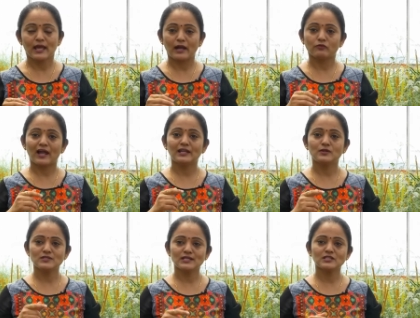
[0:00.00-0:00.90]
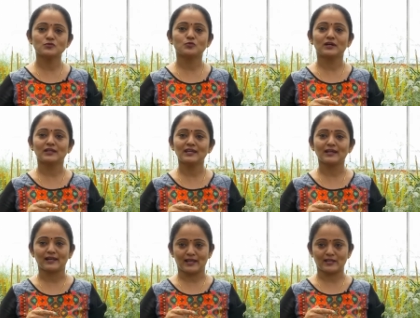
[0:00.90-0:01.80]
And while using this working
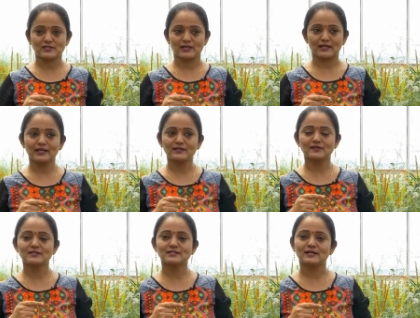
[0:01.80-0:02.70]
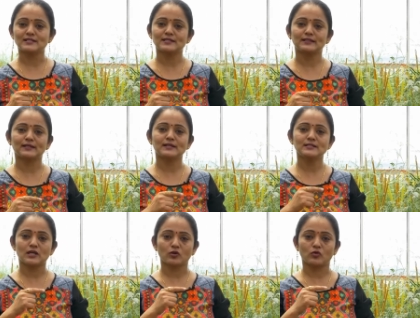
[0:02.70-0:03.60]
collection, it results in the
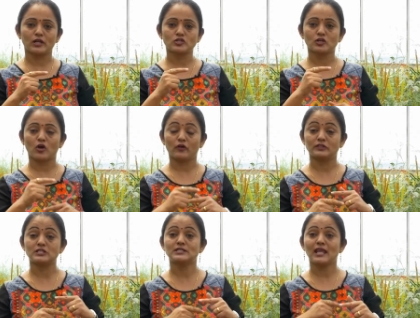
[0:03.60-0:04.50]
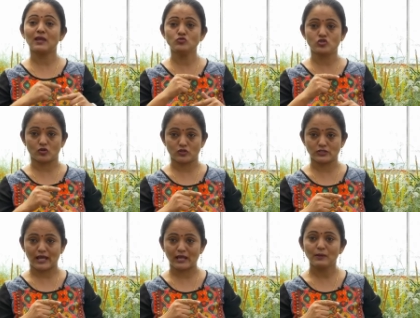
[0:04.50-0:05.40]
recirculation of the same
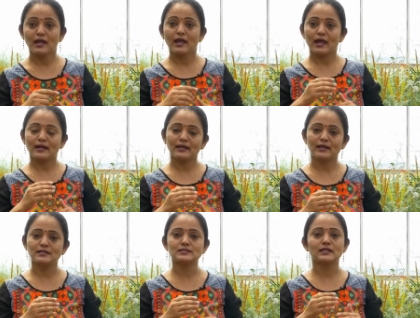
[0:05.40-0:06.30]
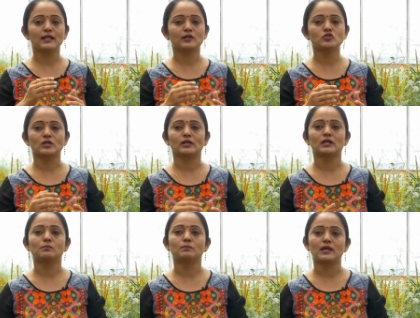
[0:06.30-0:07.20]
genotype and hence the narrow
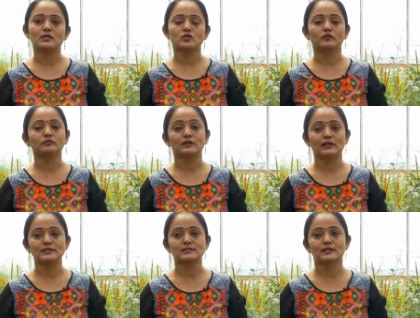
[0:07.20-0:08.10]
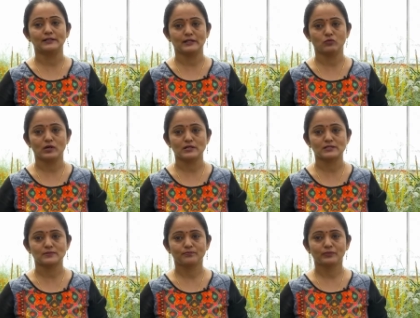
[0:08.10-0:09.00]
genetic base of the released cultivars.